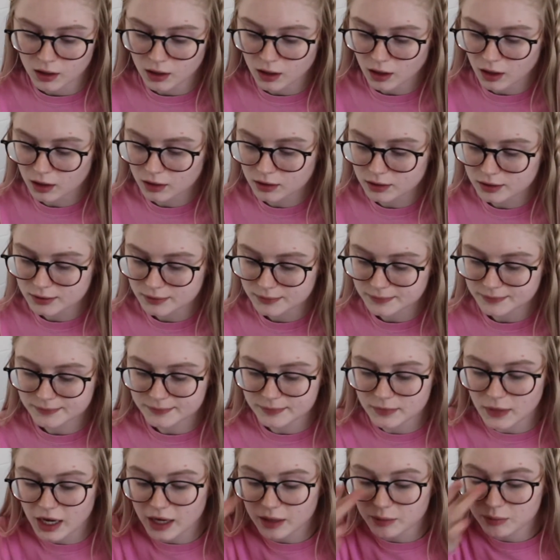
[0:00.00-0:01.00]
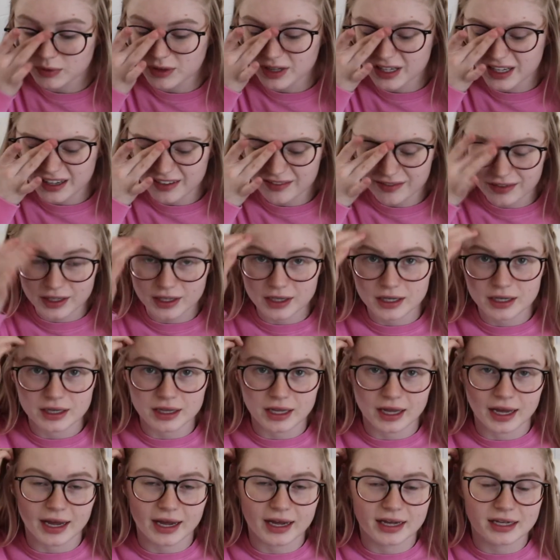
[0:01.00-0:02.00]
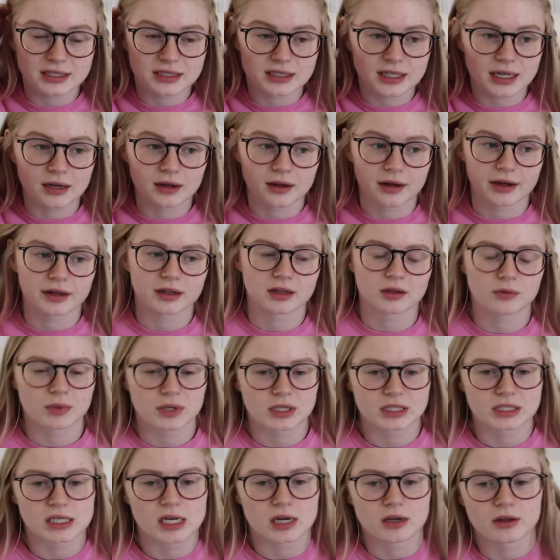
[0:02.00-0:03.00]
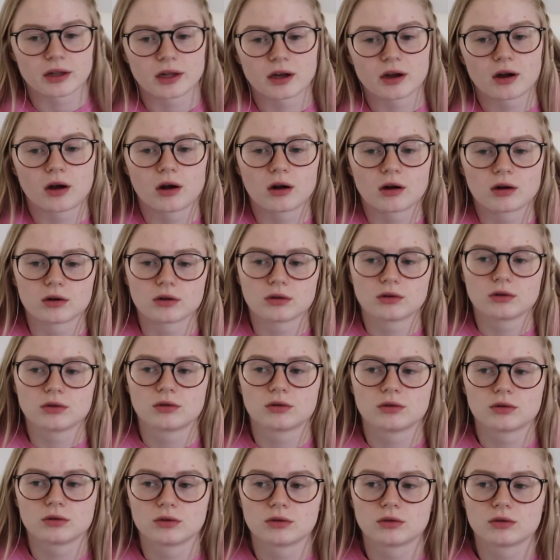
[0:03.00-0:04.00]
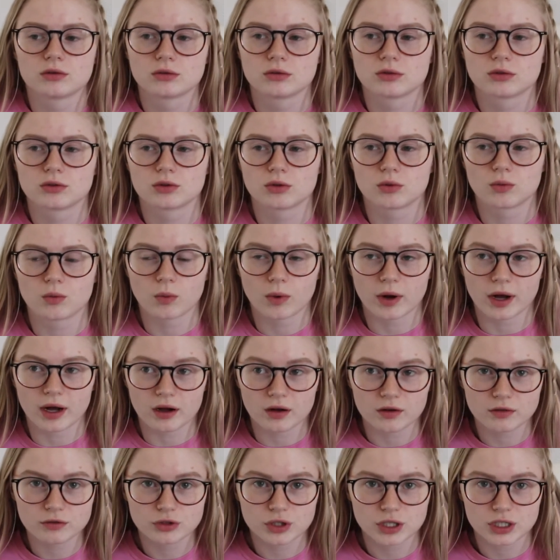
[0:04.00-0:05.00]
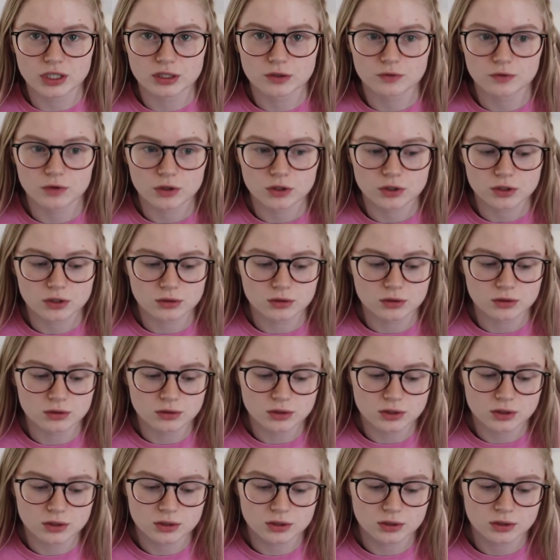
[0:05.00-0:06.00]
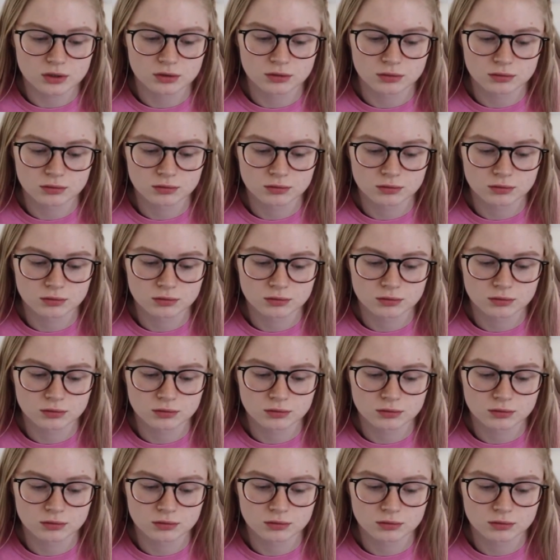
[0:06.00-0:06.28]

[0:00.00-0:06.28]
I believe that in the A scale and the B scale there are 12 transversals.